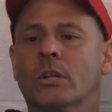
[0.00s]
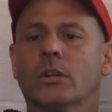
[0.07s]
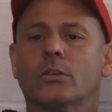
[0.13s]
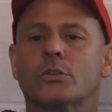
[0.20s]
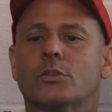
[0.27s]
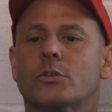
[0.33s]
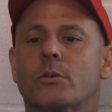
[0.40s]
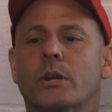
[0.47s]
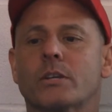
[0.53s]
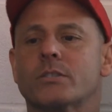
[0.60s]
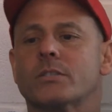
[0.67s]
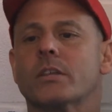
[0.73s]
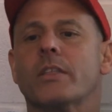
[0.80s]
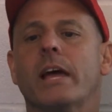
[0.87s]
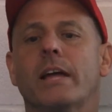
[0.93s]
little tricks
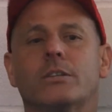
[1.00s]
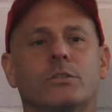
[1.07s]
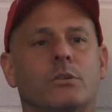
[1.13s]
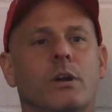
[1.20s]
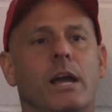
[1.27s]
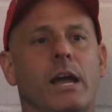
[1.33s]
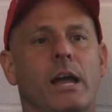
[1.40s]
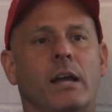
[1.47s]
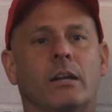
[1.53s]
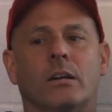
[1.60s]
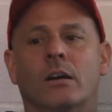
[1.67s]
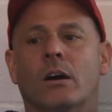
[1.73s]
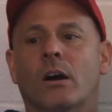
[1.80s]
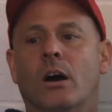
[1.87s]
to that track